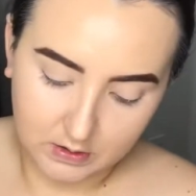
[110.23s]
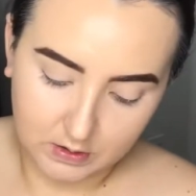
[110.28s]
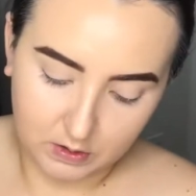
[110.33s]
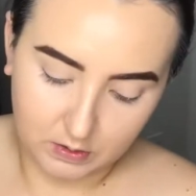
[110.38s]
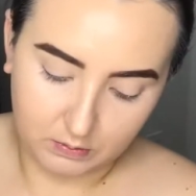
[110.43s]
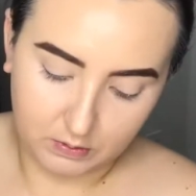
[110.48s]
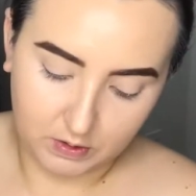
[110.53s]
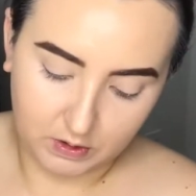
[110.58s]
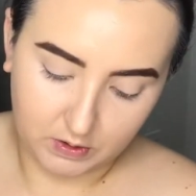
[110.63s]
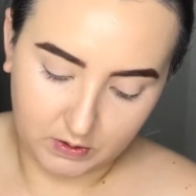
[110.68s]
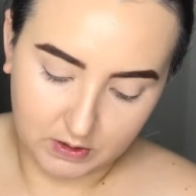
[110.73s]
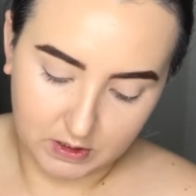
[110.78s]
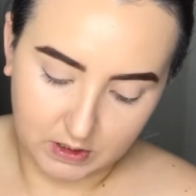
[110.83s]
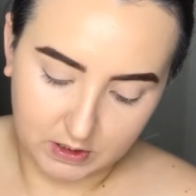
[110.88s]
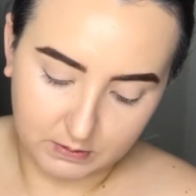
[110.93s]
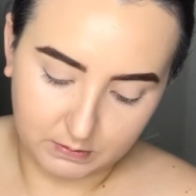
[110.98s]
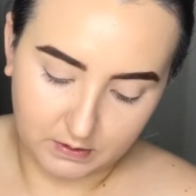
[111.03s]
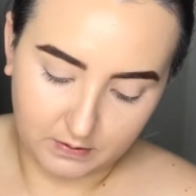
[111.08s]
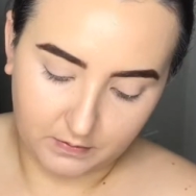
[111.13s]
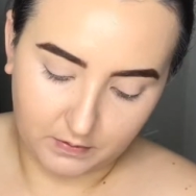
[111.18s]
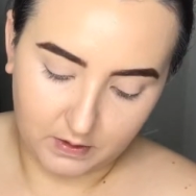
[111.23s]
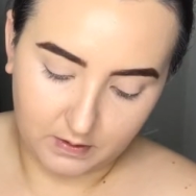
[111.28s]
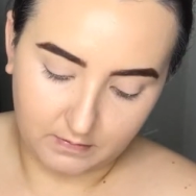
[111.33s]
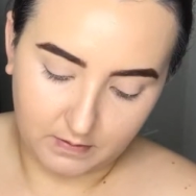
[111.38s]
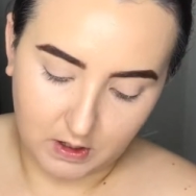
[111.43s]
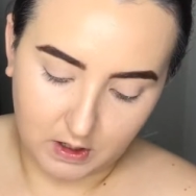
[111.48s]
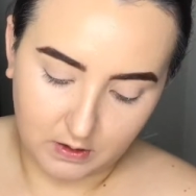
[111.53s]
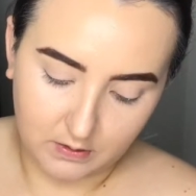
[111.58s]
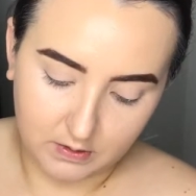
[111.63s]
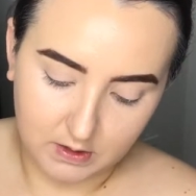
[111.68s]
So we'll use this one for the
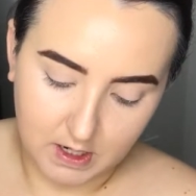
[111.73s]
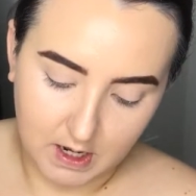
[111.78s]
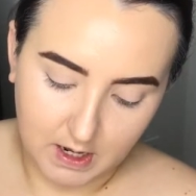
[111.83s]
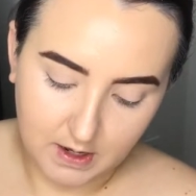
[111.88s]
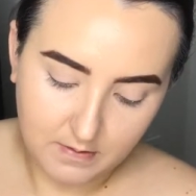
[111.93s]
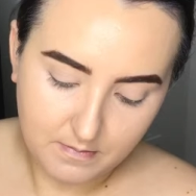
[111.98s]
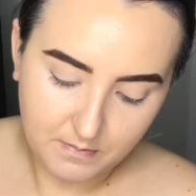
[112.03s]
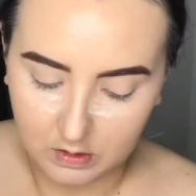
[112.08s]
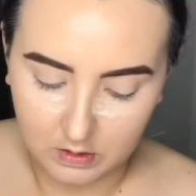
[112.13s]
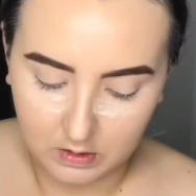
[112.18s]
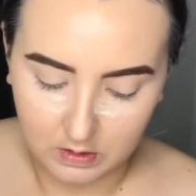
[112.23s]
video today.